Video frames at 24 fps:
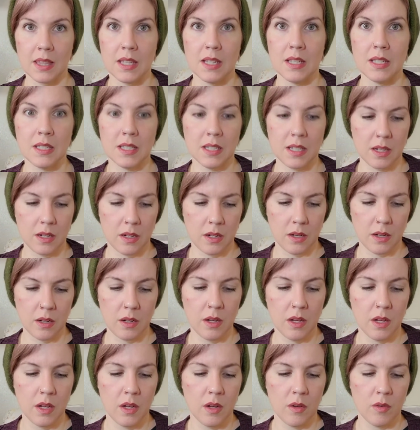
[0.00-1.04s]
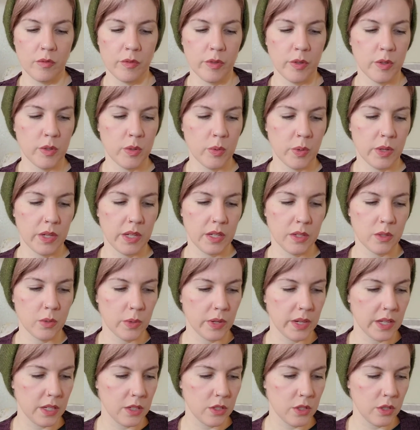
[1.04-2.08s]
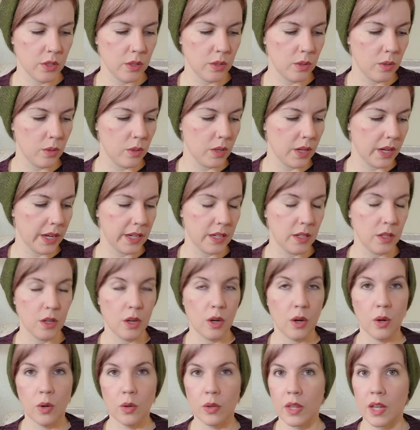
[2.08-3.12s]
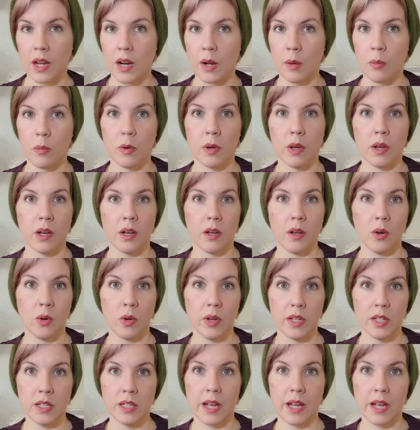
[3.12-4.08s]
This year for 2022, I know that I'm going